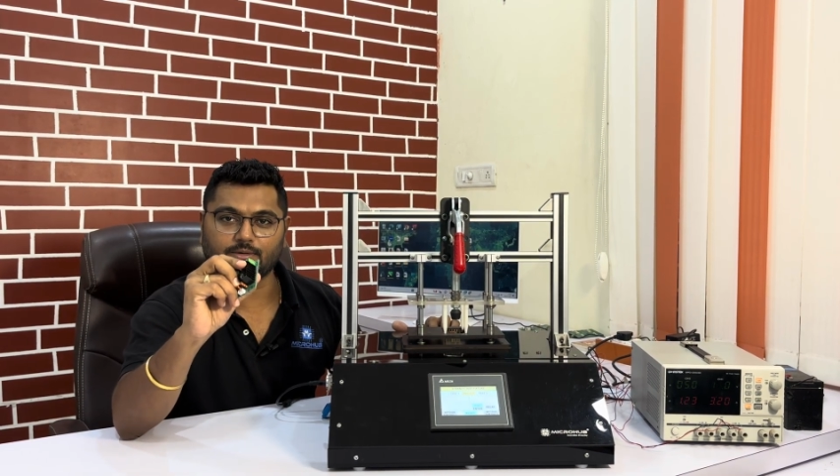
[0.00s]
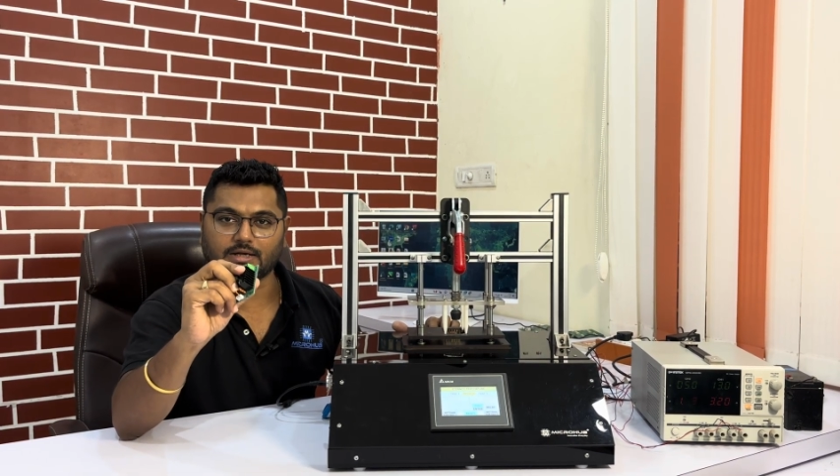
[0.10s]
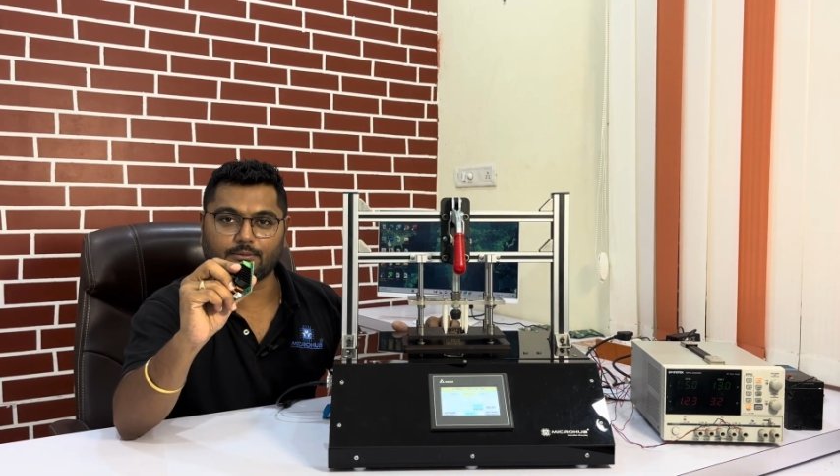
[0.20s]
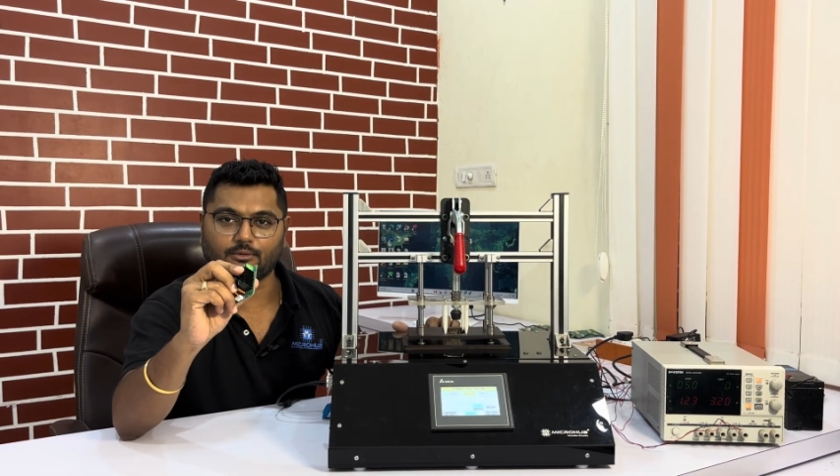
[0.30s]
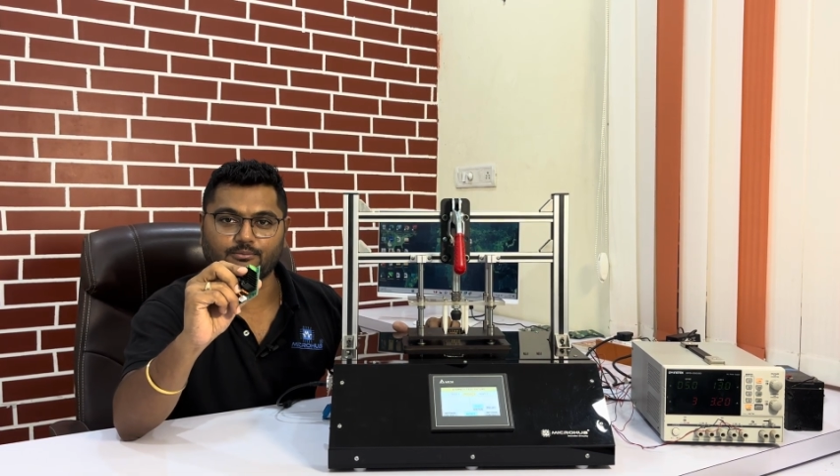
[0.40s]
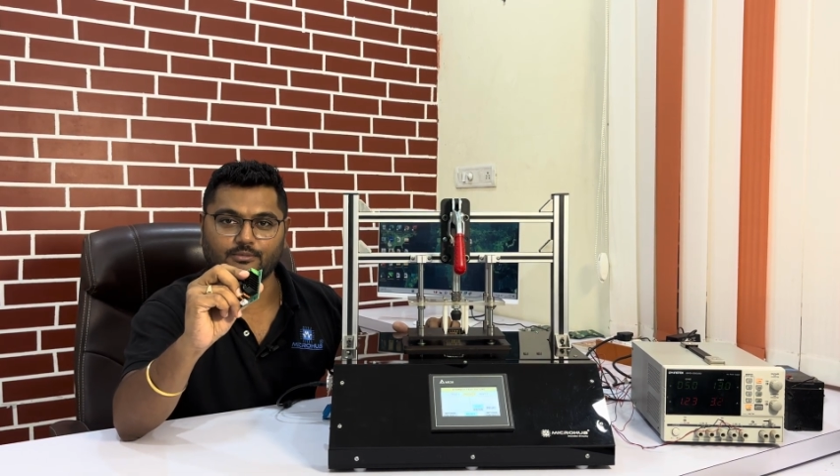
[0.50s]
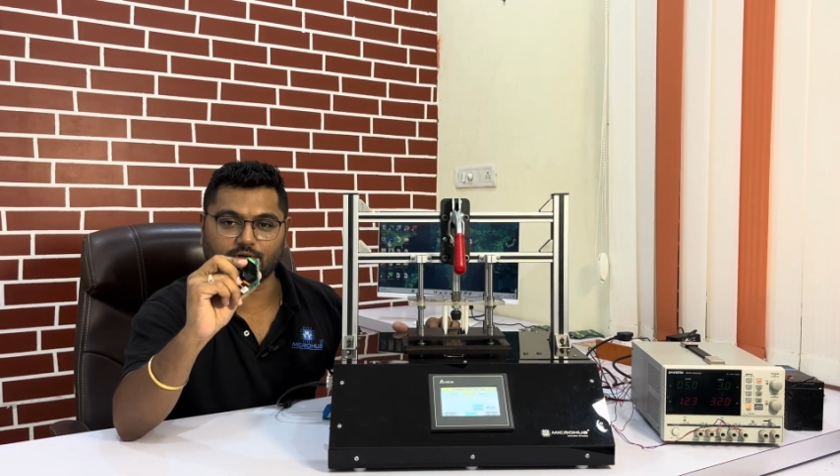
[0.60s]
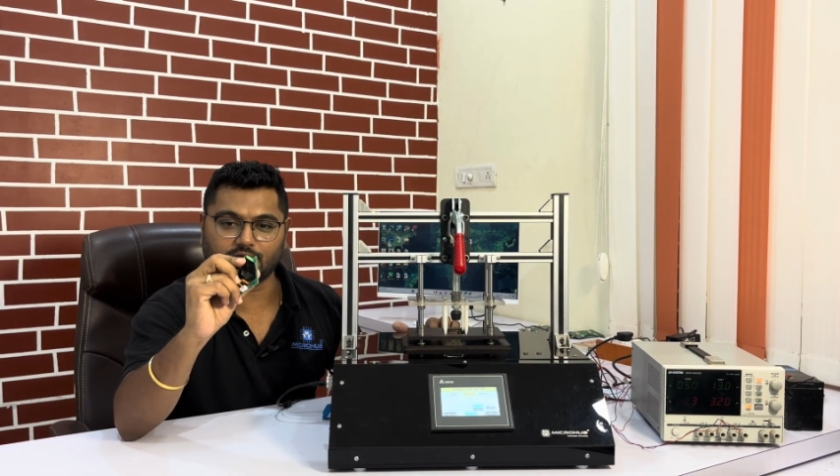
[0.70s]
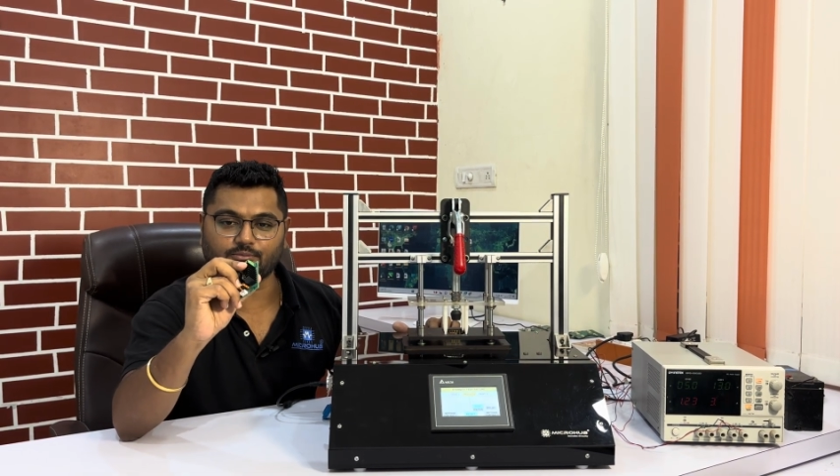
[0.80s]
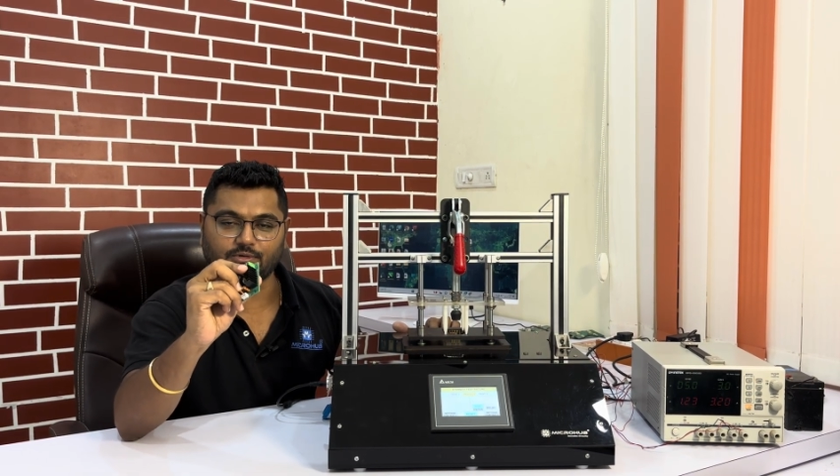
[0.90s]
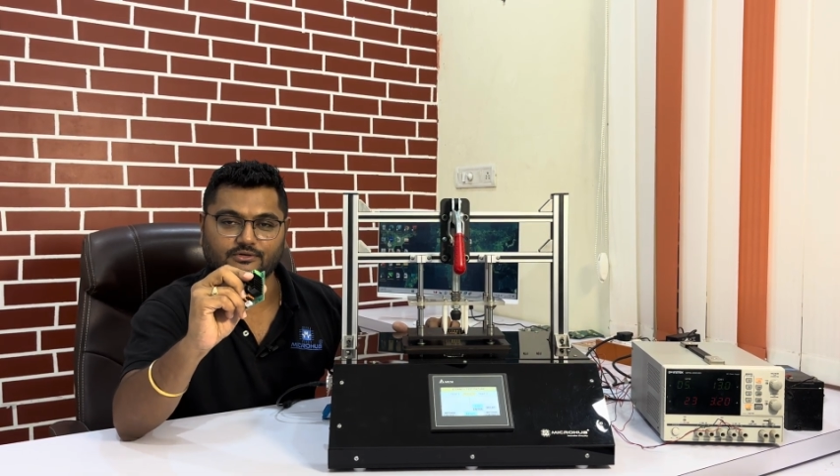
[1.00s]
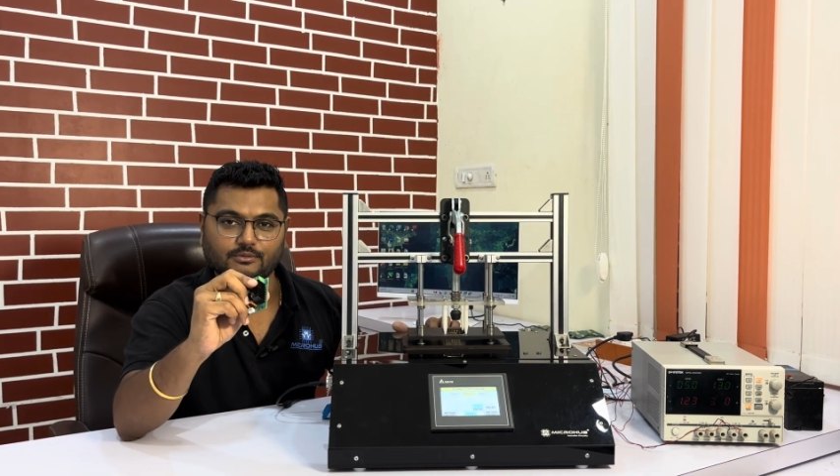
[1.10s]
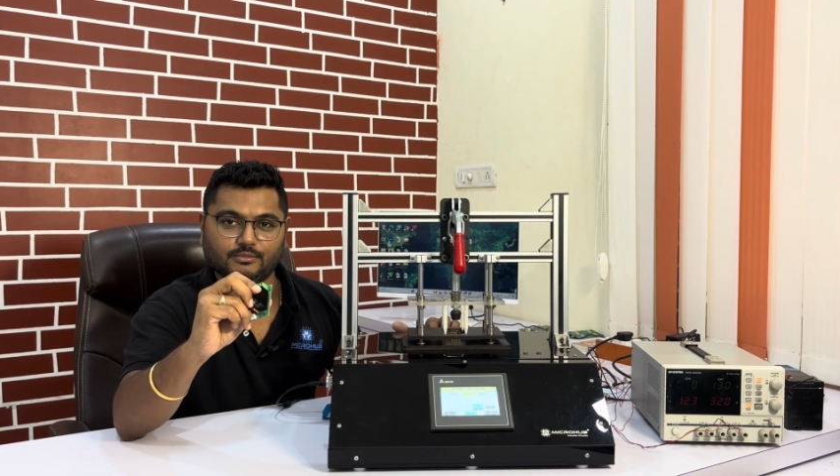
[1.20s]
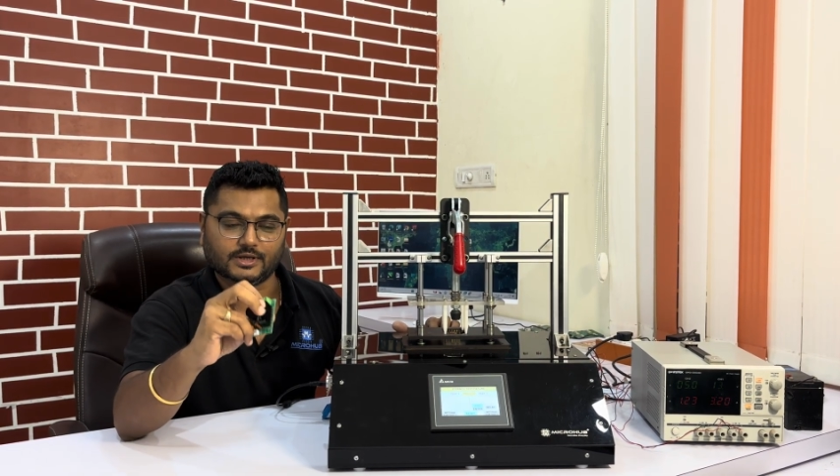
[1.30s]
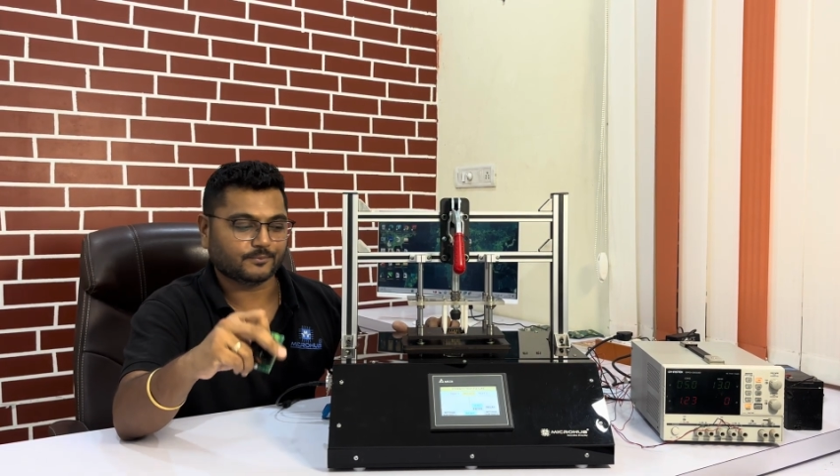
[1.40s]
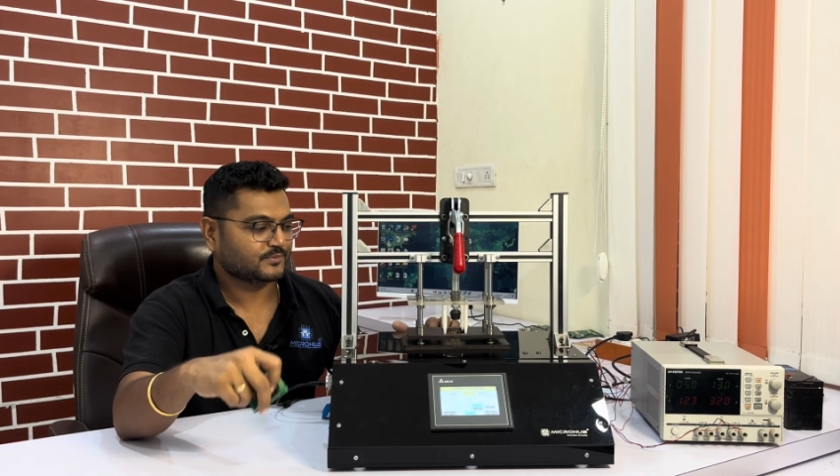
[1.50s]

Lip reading: type of this PCB.